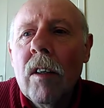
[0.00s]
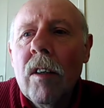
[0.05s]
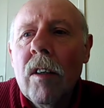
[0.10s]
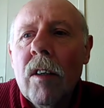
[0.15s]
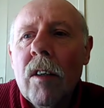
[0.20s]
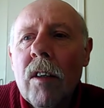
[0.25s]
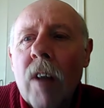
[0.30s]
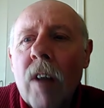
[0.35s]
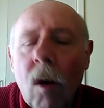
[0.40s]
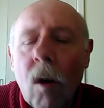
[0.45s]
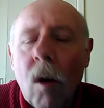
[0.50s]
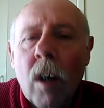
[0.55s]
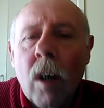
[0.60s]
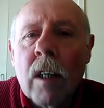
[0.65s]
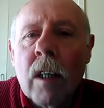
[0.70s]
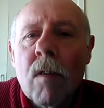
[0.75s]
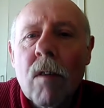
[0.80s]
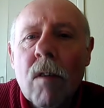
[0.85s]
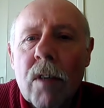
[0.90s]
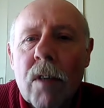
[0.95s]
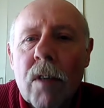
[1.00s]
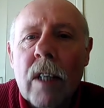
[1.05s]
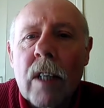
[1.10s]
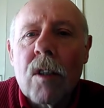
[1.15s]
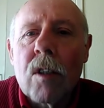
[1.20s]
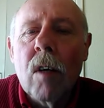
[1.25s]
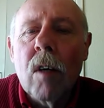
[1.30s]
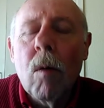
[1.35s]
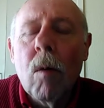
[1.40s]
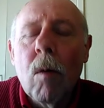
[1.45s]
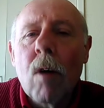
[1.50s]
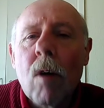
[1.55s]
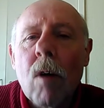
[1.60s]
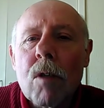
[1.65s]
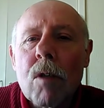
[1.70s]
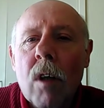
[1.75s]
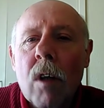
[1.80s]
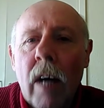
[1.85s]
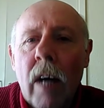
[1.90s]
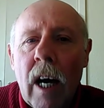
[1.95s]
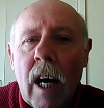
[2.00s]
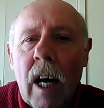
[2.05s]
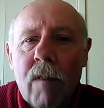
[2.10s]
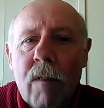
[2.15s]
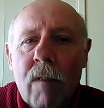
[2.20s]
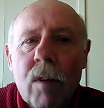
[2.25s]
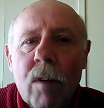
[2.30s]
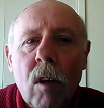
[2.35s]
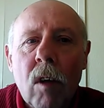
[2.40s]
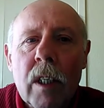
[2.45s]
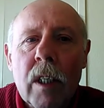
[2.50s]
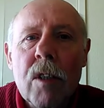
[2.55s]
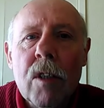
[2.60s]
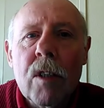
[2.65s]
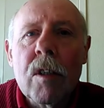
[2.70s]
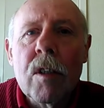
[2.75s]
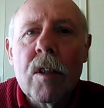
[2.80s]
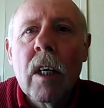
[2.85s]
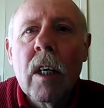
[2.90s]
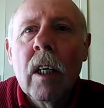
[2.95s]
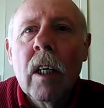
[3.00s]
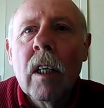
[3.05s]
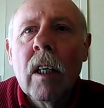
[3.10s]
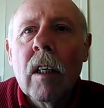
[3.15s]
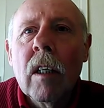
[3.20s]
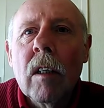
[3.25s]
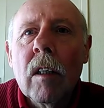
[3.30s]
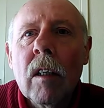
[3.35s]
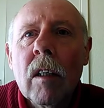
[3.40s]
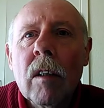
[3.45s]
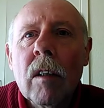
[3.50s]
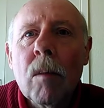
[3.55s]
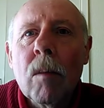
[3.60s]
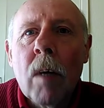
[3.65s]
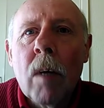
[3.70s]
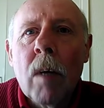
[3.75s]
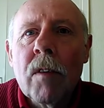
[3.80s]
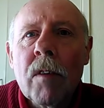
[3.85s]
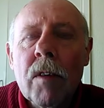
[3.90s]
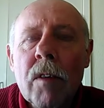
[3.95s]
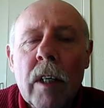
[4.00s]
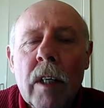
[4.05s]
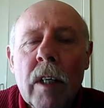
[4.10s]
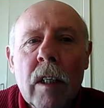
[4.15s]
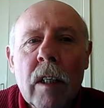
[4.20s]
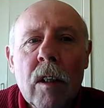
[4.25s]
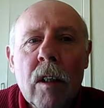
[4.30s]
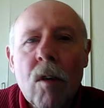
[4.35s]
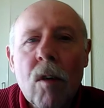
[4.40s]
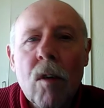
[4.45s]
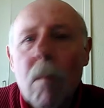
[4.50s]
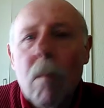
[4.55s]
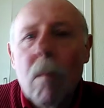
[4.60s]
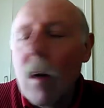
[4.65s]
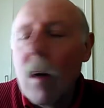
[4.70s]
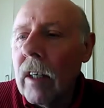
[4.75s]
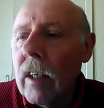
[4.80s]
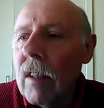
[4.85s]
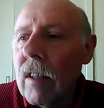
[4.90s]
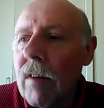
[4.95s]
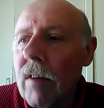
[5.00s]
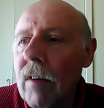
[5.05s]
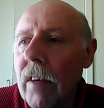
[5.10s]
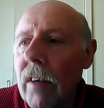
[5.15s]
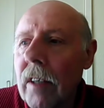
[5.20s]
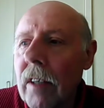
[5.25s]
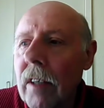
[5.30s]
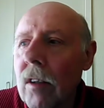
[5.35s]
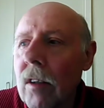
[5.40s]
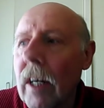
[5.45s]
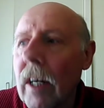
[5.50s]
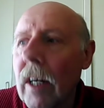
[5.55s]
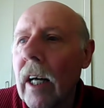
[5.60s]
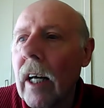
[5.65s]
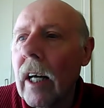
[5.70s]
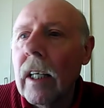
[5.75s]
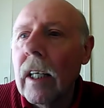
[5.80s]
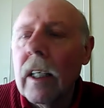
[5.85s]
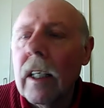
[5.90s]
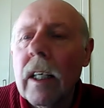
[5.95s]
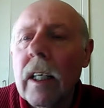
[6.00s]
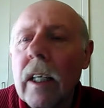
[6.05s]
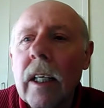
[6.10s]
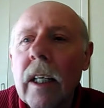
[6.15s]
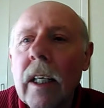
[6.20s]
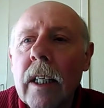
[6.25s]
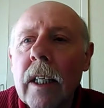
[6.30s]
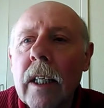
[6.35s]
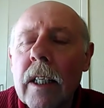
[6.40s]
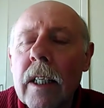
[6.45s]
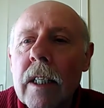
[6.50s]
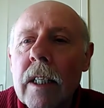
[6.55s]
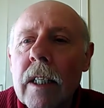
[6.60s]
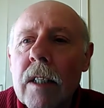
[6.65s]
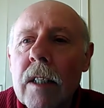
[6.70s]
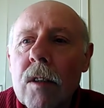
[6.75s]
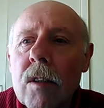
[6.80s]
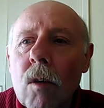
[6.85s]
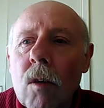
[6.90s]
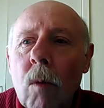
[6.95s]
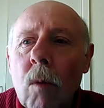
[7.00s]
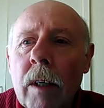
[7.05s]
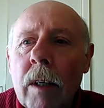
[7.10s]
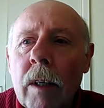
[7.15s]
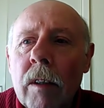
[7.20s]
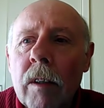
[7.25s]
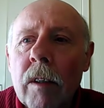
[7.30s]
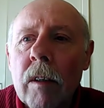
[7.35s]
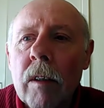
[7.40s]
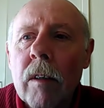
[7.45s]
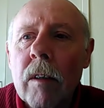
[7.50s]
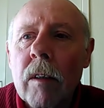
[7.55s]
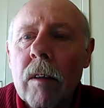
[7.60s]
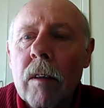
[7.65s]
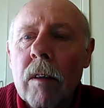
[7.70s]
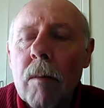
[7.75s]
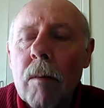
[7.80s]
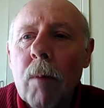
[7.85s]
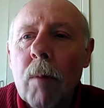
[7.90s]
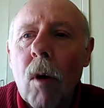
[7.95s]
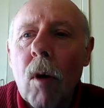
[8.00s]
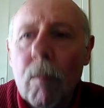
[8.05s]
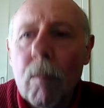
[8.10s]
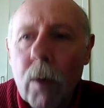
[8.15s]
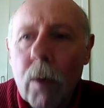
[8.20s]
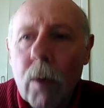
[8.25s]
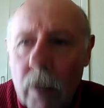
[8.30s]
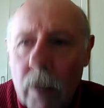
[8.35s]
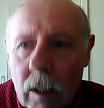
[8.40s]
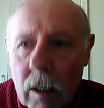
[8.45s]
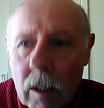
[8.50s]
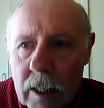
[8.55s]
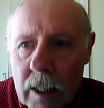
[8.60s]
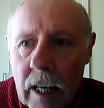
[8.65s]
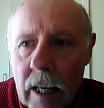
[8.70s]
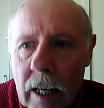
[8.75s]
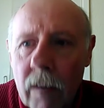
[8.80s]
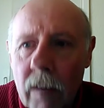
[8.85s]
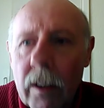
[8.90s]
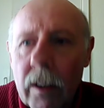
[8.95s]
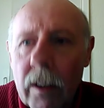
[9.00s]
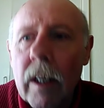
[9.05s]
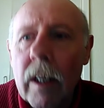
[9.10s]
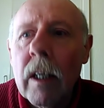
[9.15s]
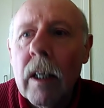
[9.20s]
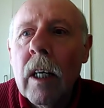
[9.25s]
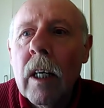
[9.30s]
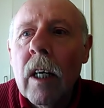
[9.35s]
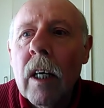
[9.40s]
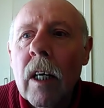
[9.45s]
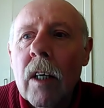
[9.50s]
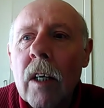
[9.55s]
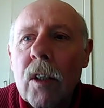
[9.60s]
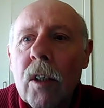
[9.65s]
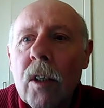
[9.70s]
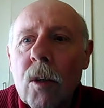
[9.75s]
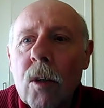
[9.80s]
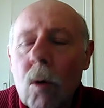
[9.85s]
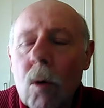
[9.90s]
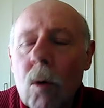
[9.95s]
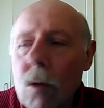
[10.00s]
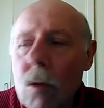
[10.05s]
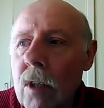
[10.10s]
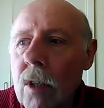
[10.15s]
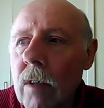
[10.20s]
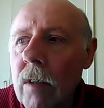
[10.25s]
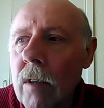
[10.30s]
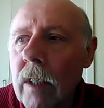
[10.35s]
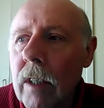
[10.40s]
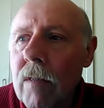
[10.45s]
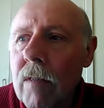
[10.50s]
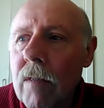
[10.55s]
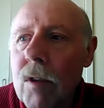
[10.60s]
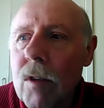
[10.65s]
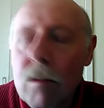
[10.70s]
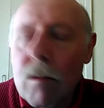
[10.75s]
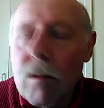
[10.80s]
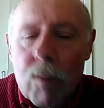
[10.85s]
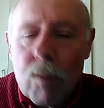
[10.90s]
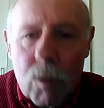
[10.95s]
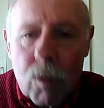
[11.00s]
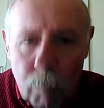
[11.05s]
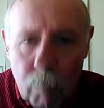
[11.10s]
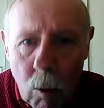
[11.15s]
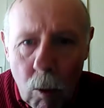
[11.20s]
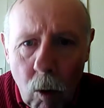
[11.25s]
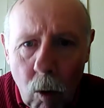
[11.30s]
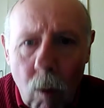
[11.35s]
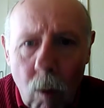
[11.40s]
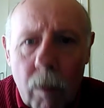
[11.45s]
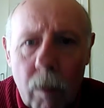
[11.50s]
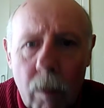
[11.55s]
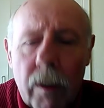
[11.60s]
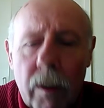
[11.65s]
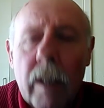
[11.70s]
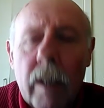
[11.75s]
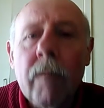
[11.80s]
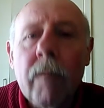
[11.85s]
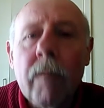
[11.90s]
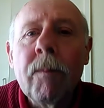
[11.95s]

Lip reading: No, I don't think so. Whilst I have knowledge, the one thing you and Michael are very good at is when you put a product out there, you also give some support with it.